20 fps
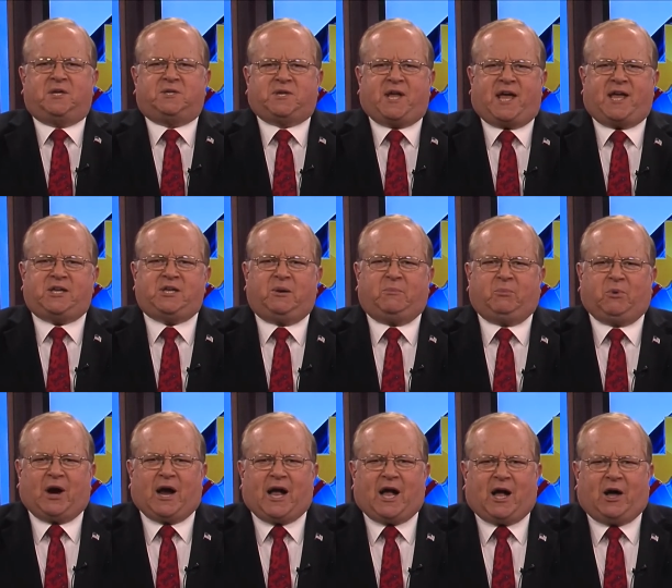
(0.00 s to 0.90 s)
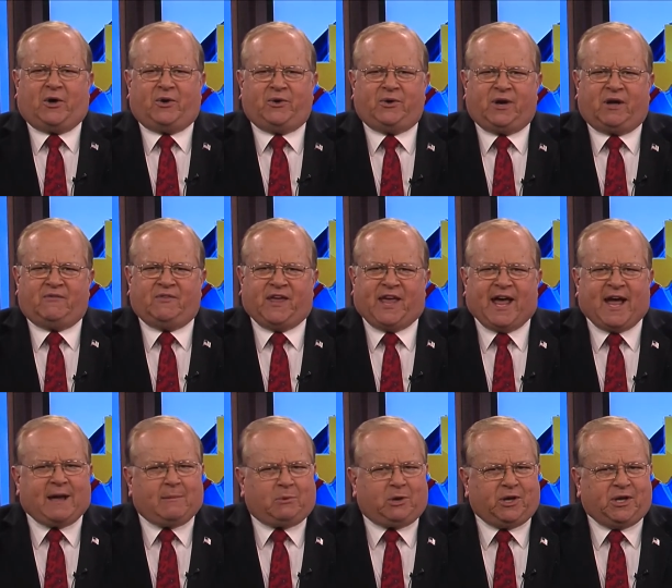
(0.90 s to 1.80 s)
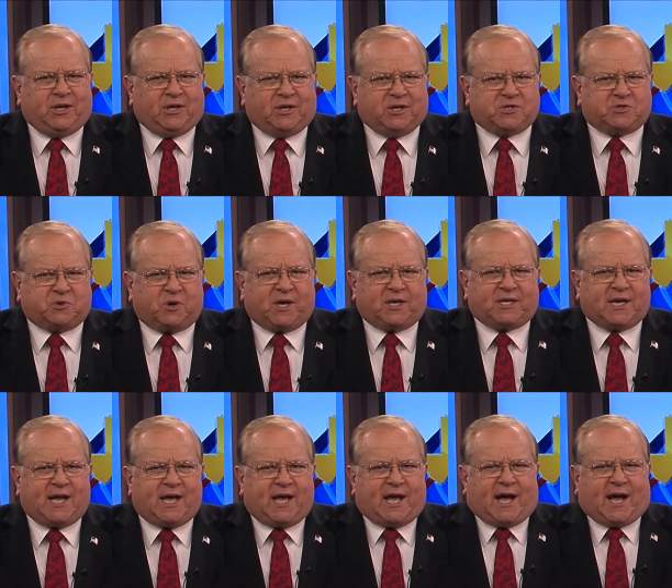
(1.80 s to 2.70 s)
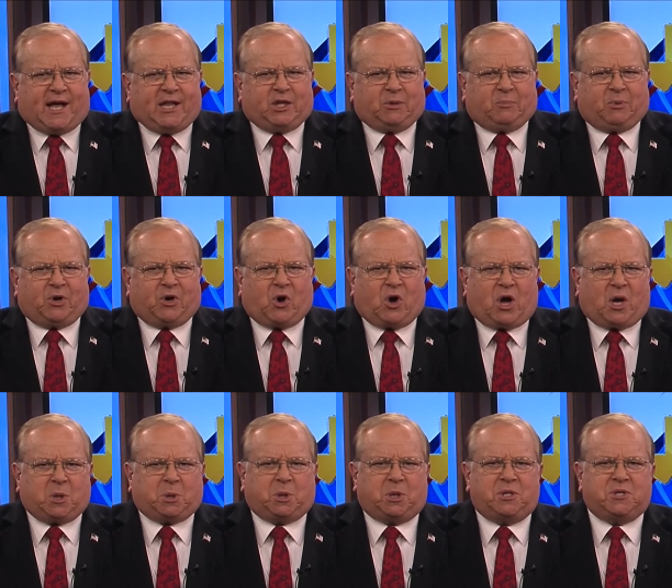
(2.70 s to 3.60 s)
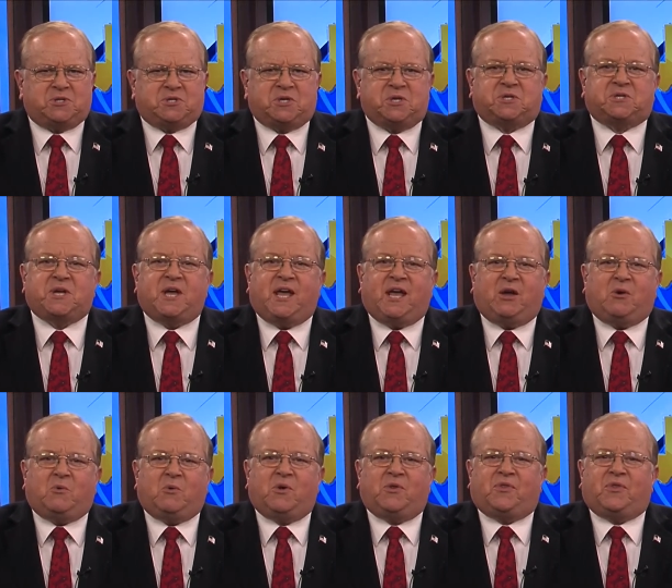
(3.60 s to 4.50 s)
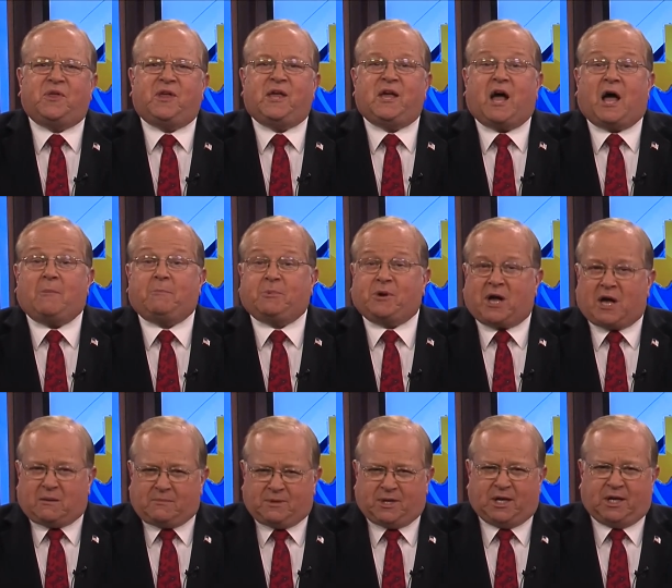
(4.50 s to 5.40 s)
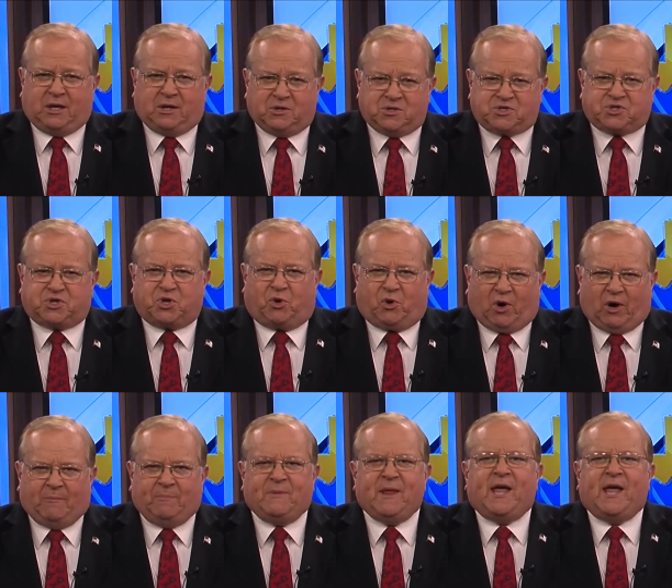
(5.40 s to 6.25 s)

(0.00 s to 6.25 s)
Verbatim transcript: Tanya Brown of the Abilene District on the precautions to take with the upcoming storm.